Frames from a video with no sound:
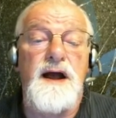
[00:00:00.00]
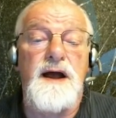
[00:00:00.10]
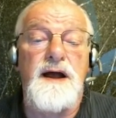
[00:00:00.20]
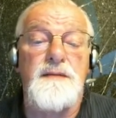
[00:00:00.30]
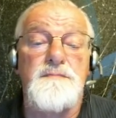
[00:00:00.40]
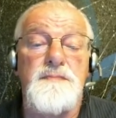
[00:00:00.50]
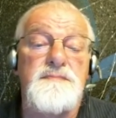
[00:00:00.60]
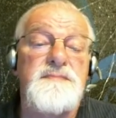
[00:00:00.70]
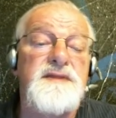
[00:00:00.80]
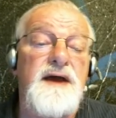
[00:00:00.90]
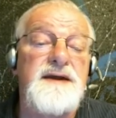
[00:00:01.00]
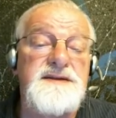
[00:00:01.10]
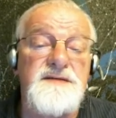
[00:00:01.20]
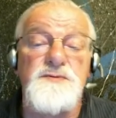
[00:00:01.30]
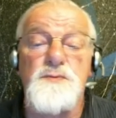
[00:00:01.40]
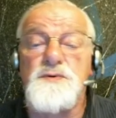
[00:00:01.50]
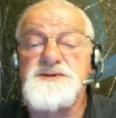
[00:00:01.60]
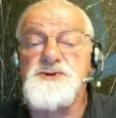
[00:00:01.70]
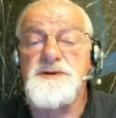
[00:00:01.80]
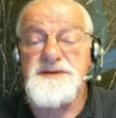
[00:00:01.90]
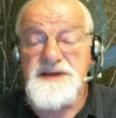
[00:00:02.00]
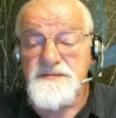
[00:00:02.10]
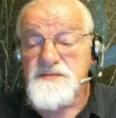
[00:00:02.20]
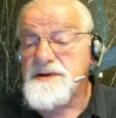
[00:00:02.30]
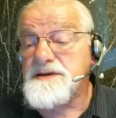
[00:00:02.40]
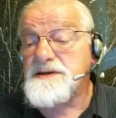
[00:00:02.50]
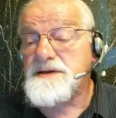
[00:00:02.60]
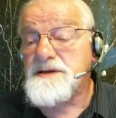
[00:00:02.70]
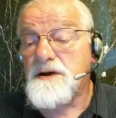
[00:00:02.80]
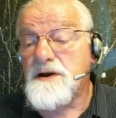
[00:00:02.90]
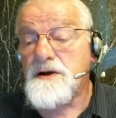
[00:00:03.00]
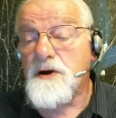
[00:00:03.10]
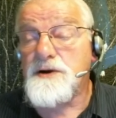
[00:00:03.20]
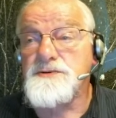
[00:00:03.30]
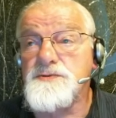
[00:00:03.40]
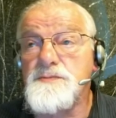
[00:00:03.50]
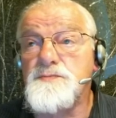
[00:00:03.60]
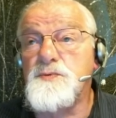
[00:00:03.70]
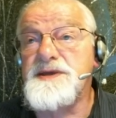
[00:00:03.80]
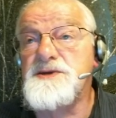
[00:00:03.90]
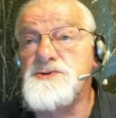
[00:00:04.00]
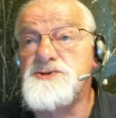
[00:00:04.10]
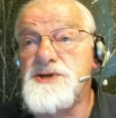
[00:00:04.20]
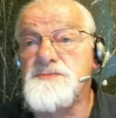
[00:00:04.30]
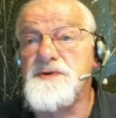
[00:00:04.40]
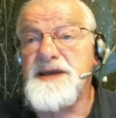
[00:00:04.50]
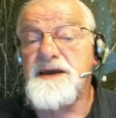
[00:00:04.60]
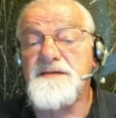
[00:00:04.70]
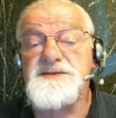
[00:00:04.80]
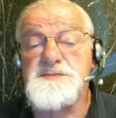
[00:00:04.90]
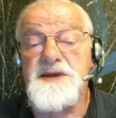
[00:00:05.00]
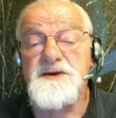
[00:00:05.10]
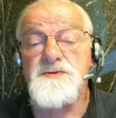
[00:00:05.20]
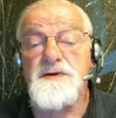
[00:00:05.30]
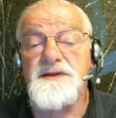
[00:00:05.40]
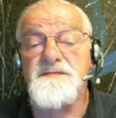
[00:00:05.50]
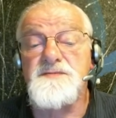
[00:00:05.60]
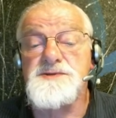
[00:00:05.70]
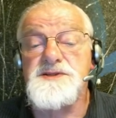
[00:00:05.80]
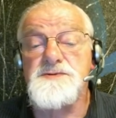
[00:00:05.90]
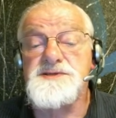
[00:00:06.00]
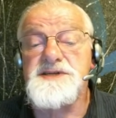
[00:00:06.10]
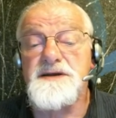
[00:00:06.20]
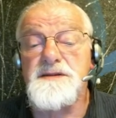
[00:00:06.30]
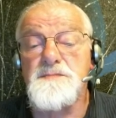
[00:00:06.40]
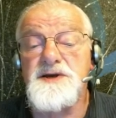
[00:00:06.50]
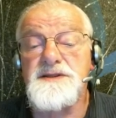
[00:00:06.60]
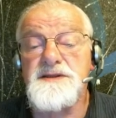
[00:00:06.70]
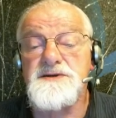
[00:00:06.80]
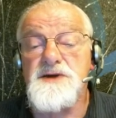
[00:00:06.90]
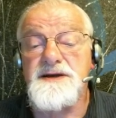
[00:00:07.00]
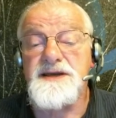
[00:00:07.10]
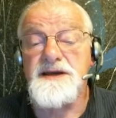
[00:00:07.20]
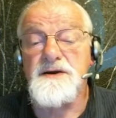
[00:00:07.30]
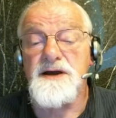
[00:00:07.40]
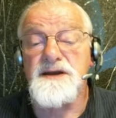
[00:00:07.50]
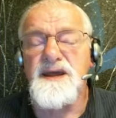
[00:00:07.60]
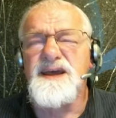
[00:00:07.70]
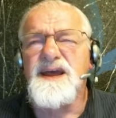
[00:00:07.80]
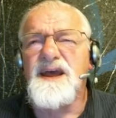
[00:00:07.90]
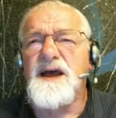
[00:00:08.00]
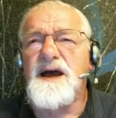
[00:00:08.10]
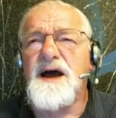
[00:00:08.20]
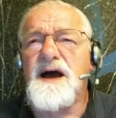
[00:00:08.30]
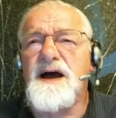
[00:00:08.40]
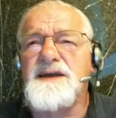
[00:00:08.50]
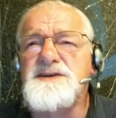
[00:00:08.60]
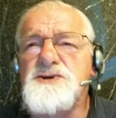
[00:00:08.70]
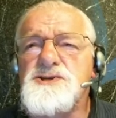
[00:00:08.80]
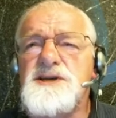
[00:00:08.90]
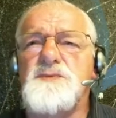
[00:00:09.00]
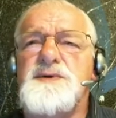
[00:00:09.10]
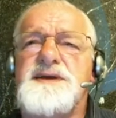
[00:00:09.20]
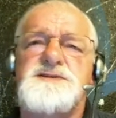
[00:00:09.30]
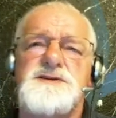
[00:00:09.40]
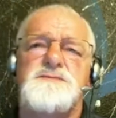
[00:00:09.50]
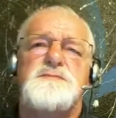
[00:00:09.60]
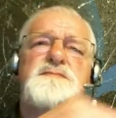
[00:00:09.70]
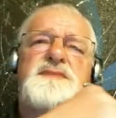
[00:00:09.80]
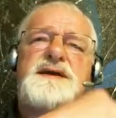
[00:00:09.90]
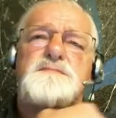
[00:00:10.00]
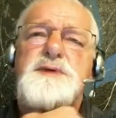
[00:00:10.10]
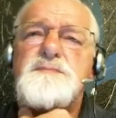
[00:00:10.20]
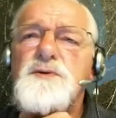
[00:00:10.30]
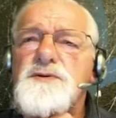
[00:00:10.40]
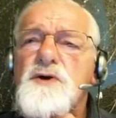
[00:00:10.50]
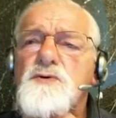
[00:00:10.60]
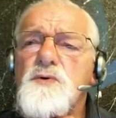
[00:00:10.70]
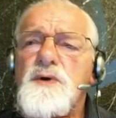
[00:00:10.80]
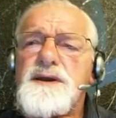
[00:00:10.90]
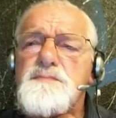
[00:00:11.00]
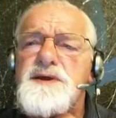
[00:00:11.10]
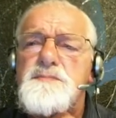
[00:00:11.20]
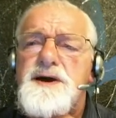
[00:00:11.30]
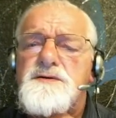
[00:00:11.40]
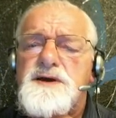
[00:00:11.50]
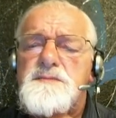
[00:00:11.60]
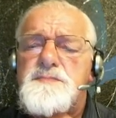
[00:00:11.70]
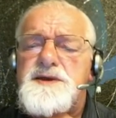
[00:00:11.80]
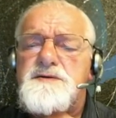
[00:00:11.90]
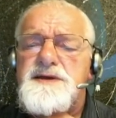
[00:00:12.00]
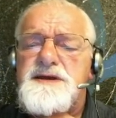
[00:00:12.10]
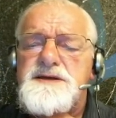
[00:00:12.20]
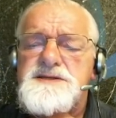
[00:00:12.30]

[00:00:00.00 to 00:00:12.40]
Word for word: um, different ones are different. Our, our group, we generally have a speaker on the first Thursday of the month talking on uh, usually we assume that people know quite a bit about computing,